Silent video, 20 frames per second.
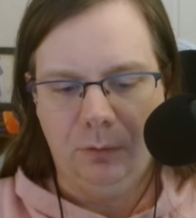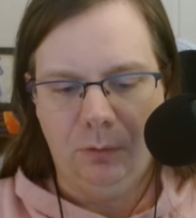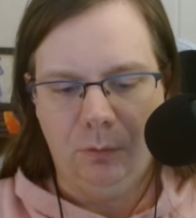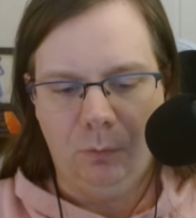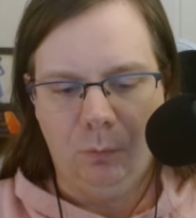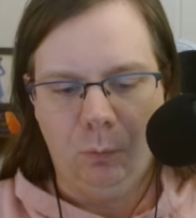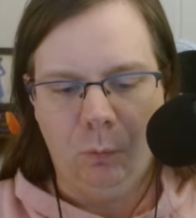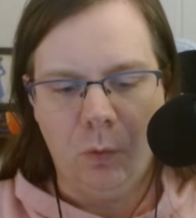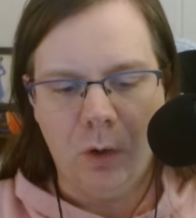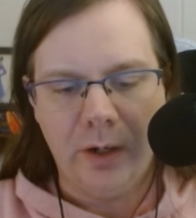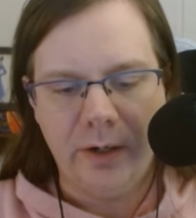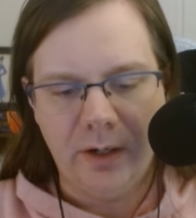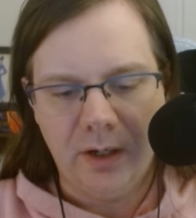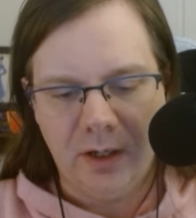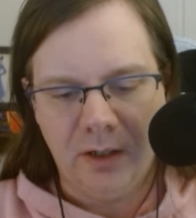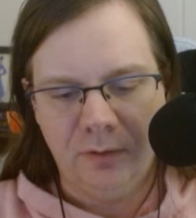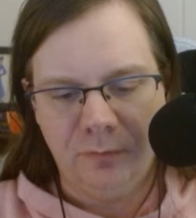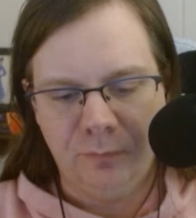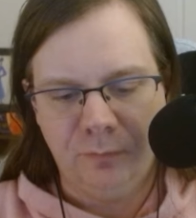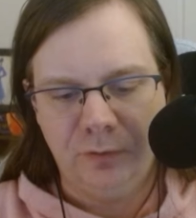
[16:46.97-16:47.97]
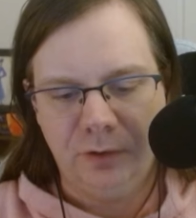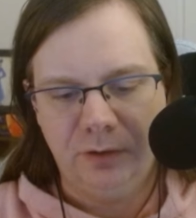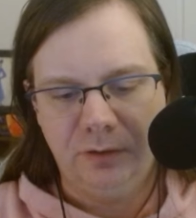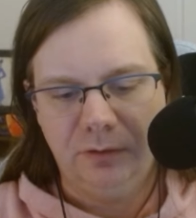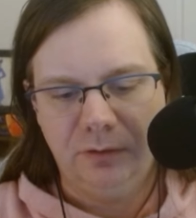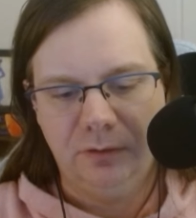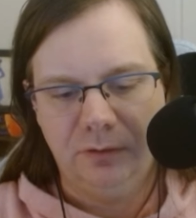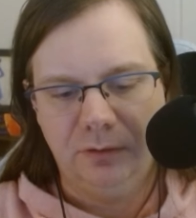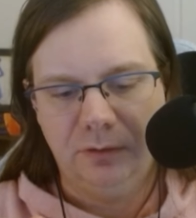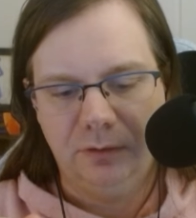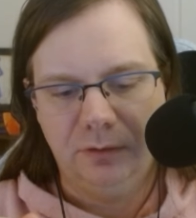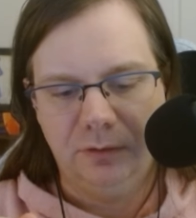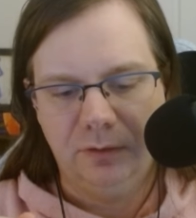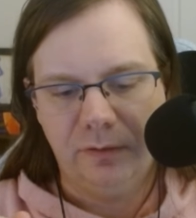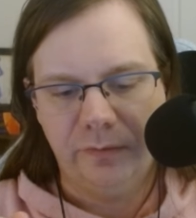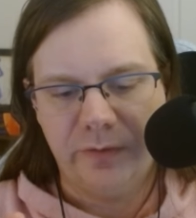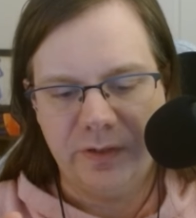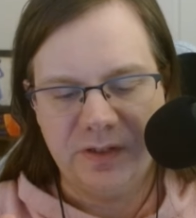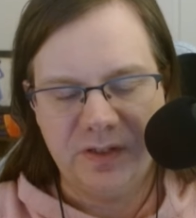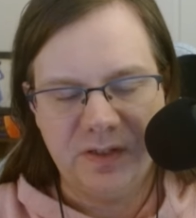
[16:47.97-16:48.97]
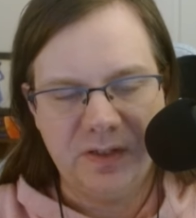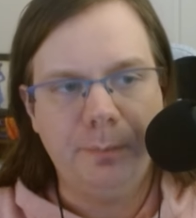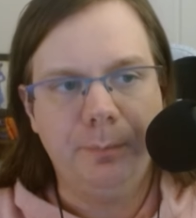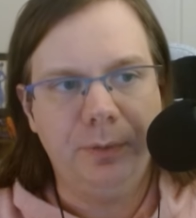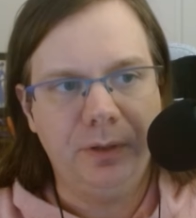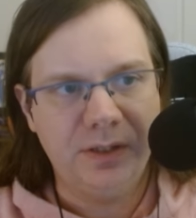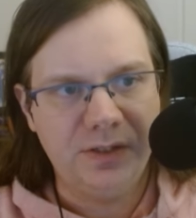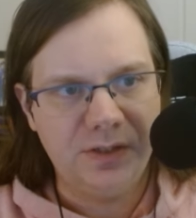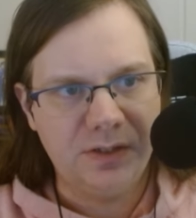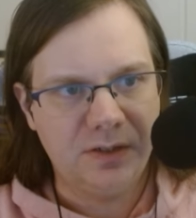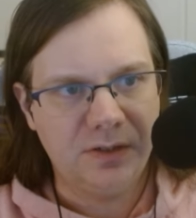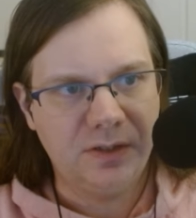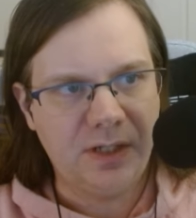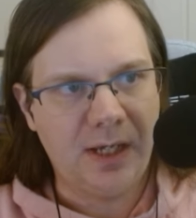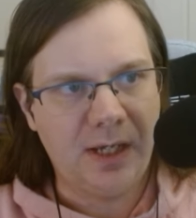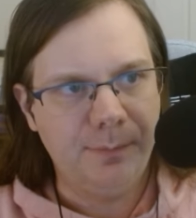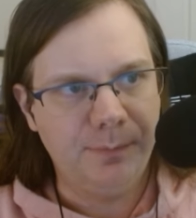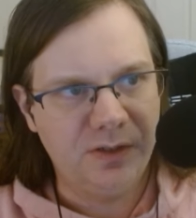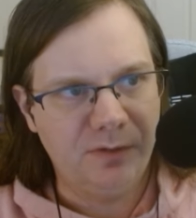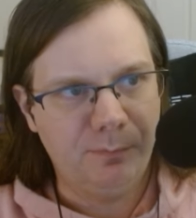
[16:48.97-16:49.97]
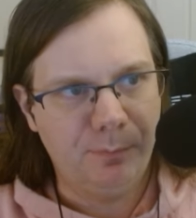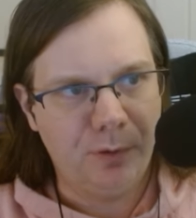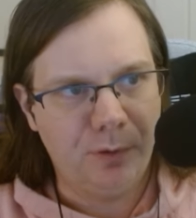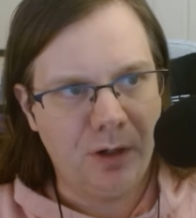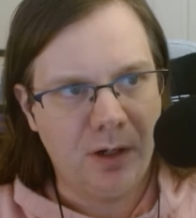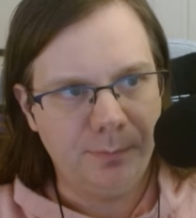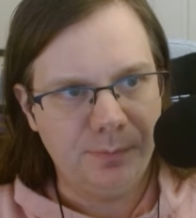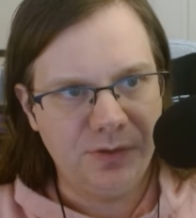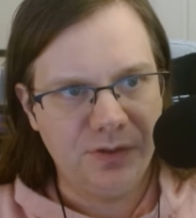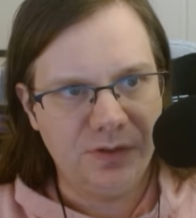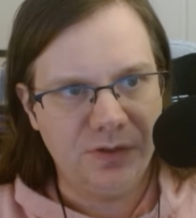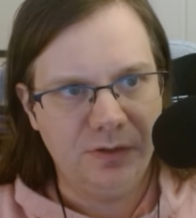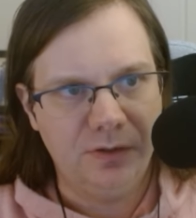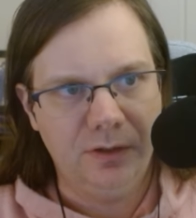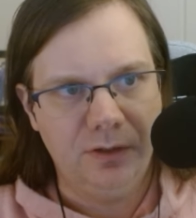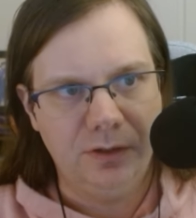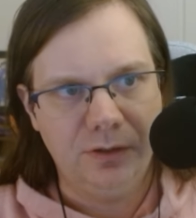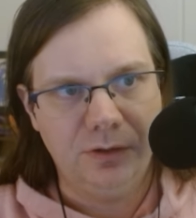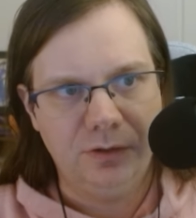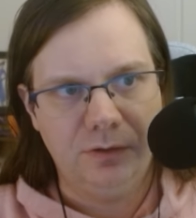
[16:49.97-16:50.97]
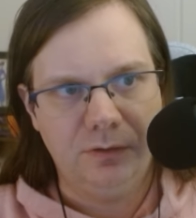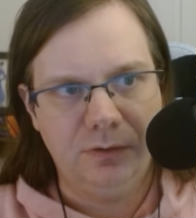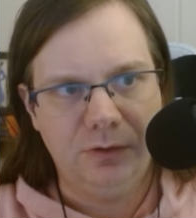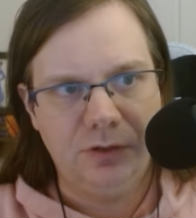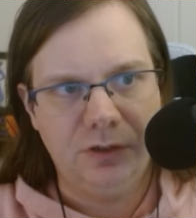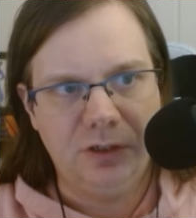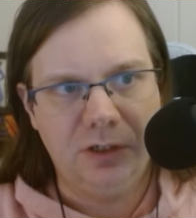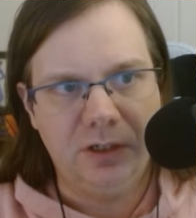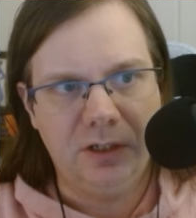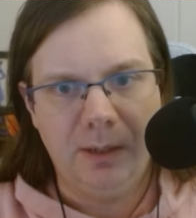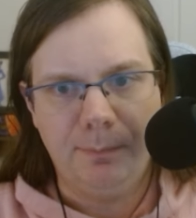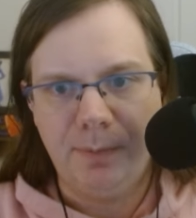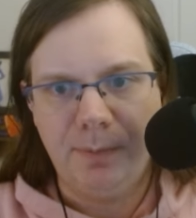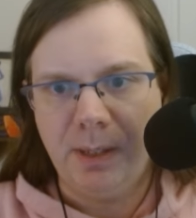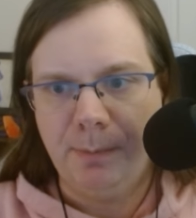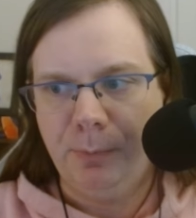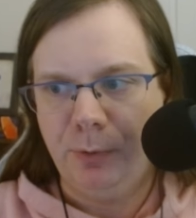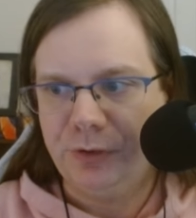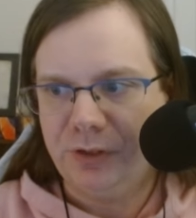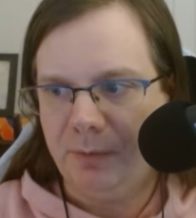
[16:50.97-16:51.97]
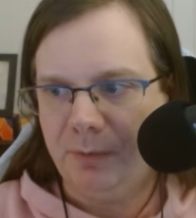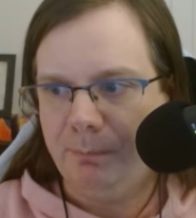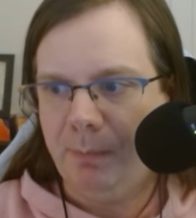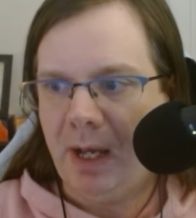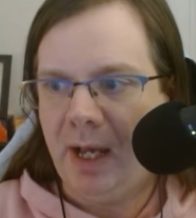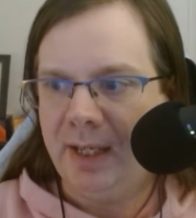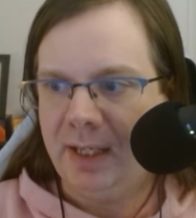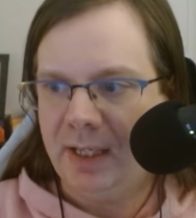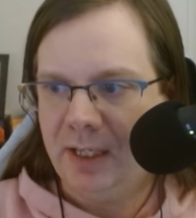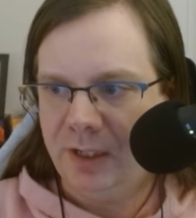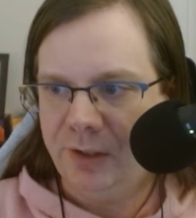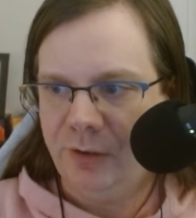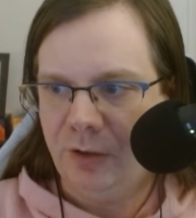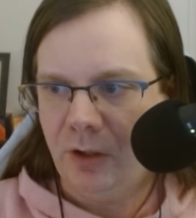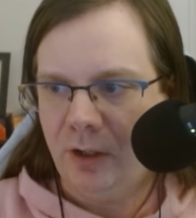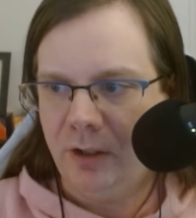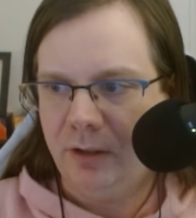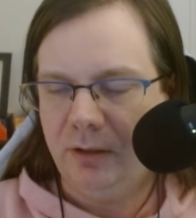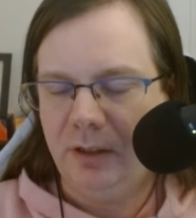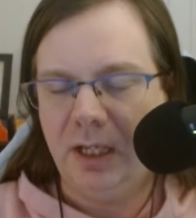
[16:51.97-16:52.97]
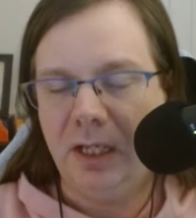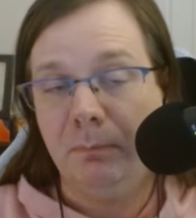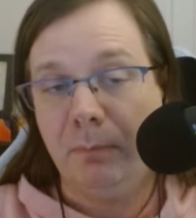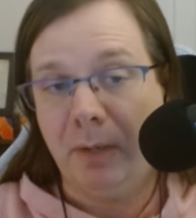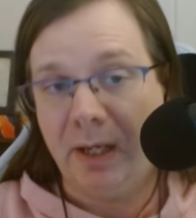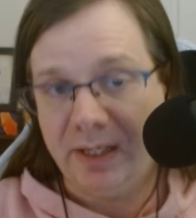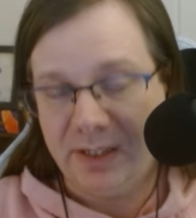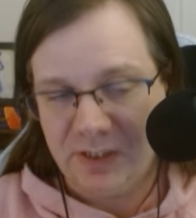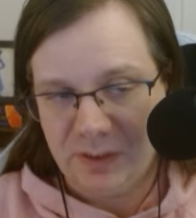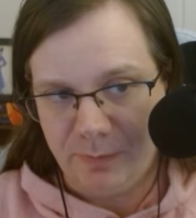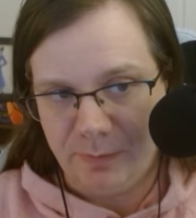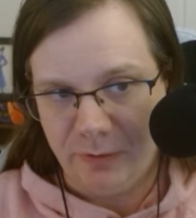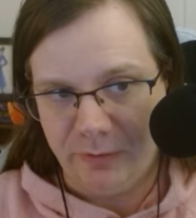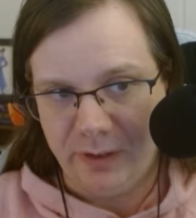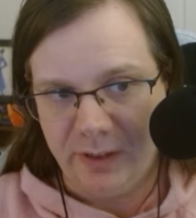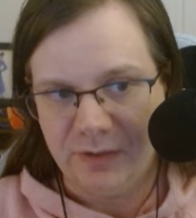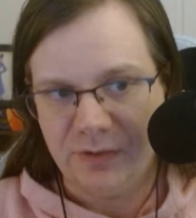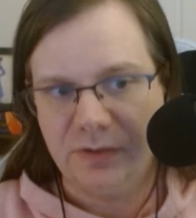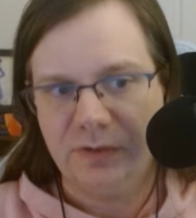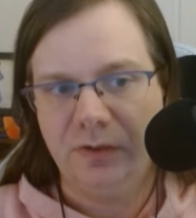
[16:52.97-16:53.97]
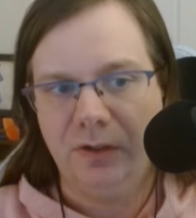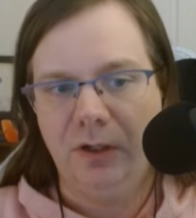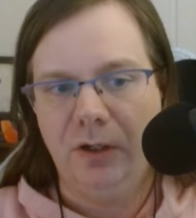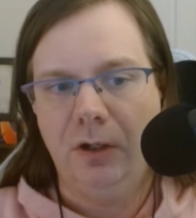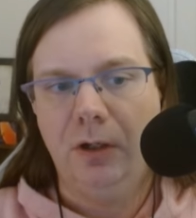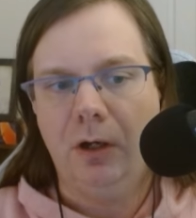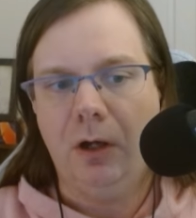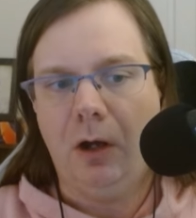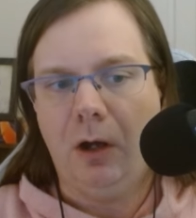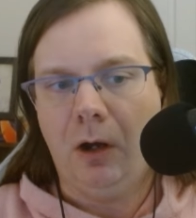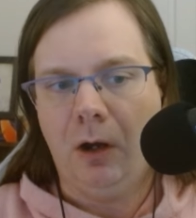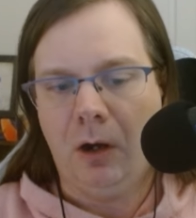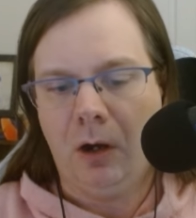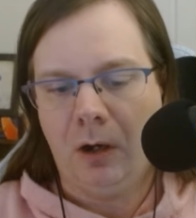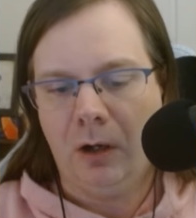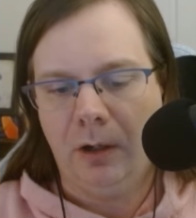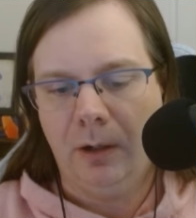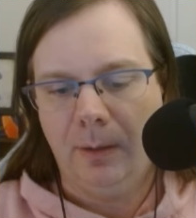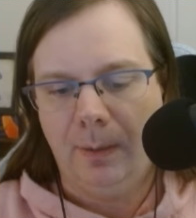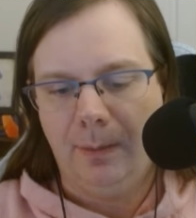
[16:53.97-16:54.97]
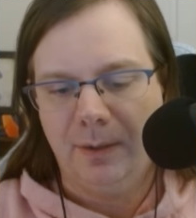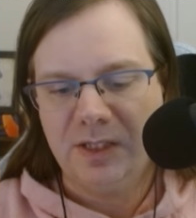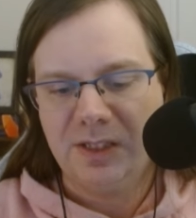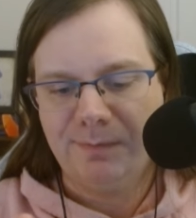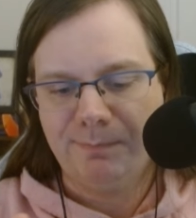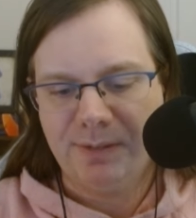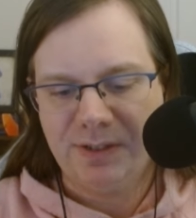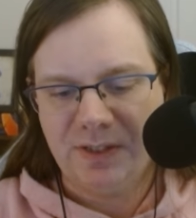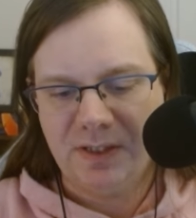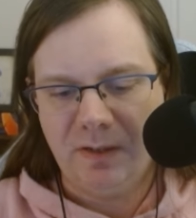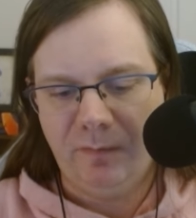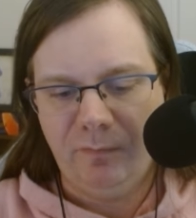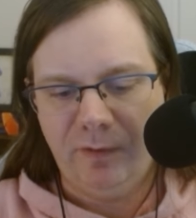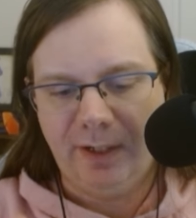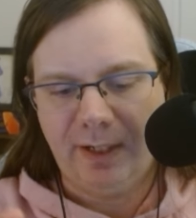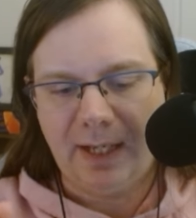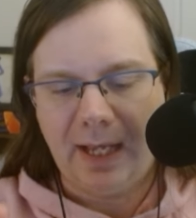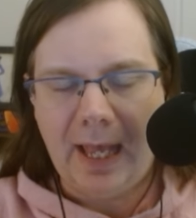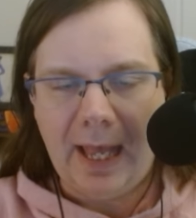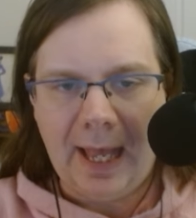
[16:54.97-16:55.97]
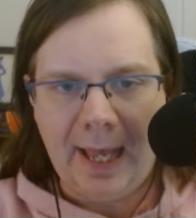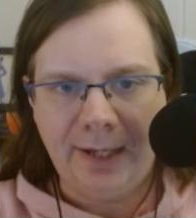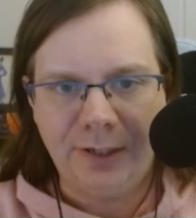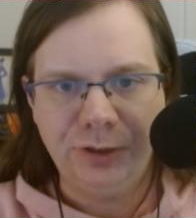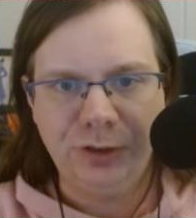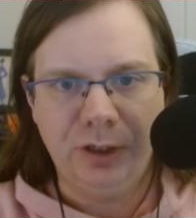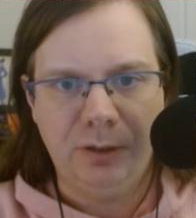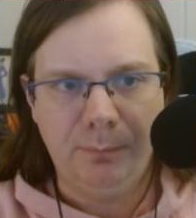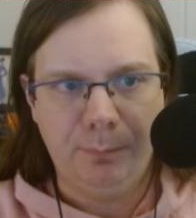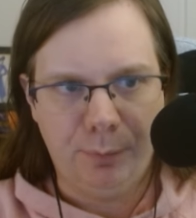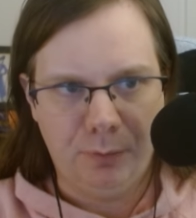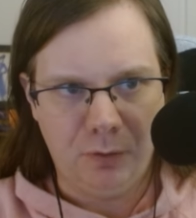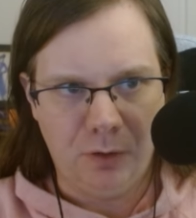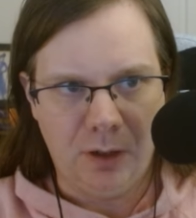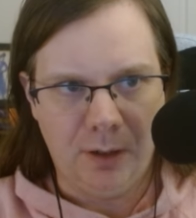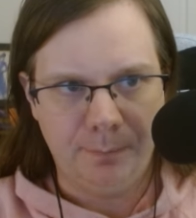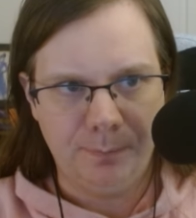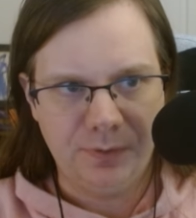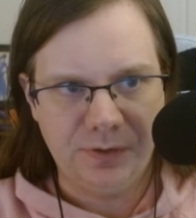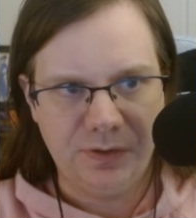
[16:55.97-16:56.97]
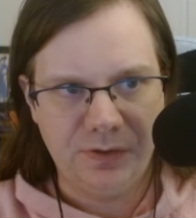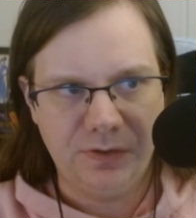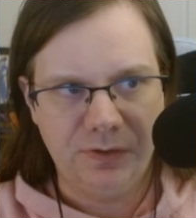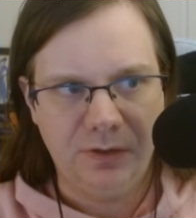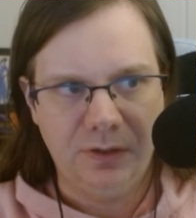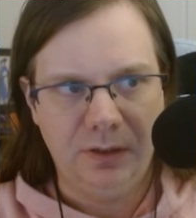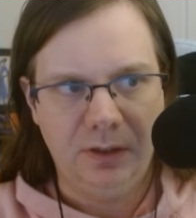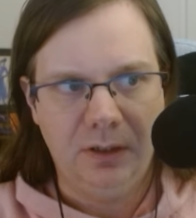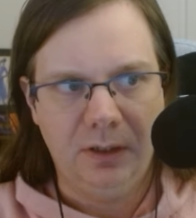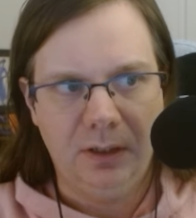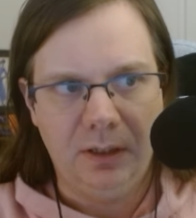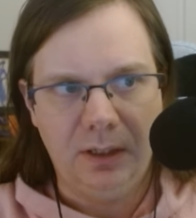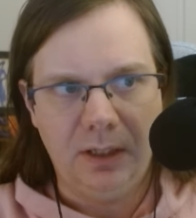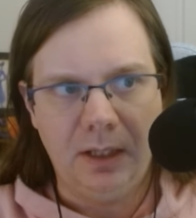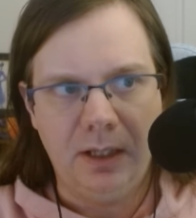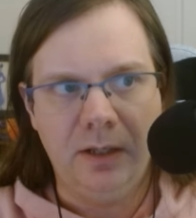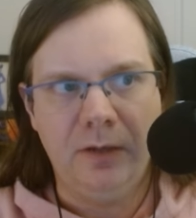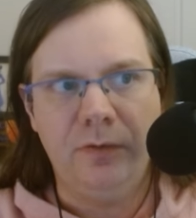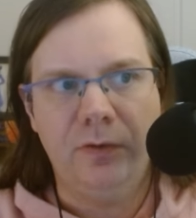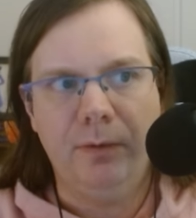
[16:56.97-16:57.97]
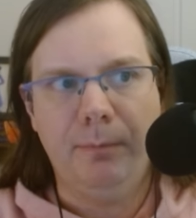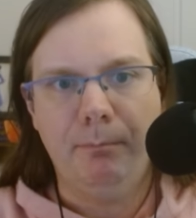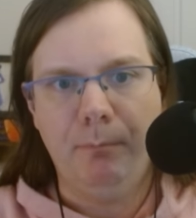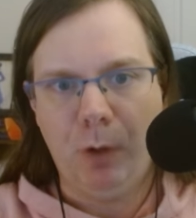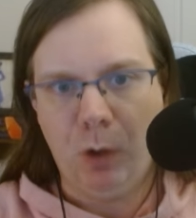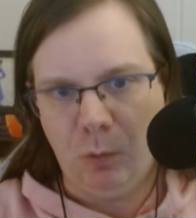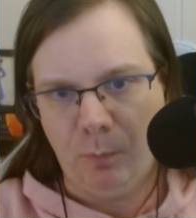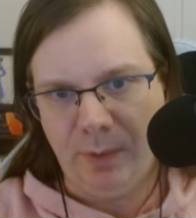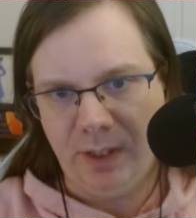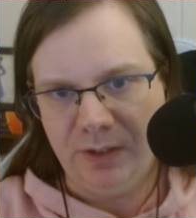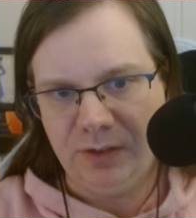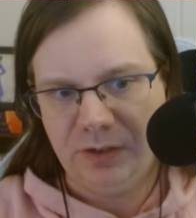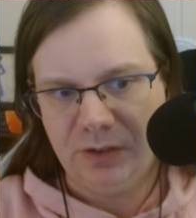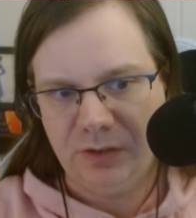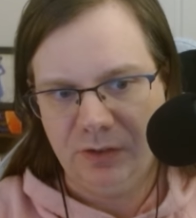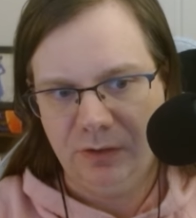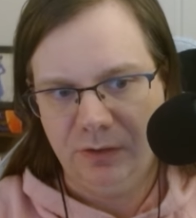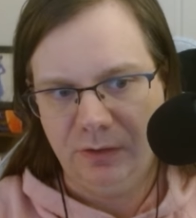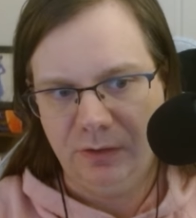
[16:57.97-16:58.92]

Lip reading: One of the simplest types of prompts to get people to buy in on, in my experience, are specific action prompts in the moment